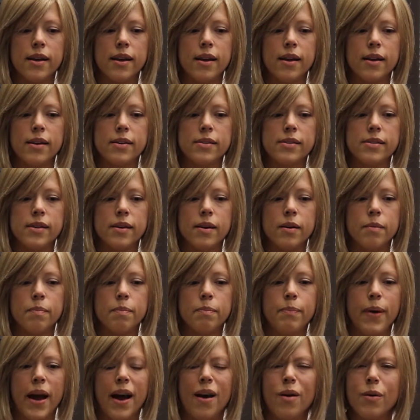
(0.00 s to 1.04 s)
and
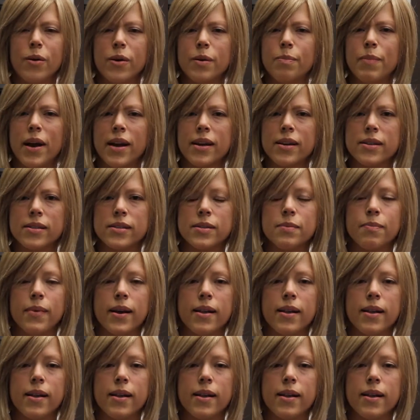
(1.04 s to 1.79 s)
power back into my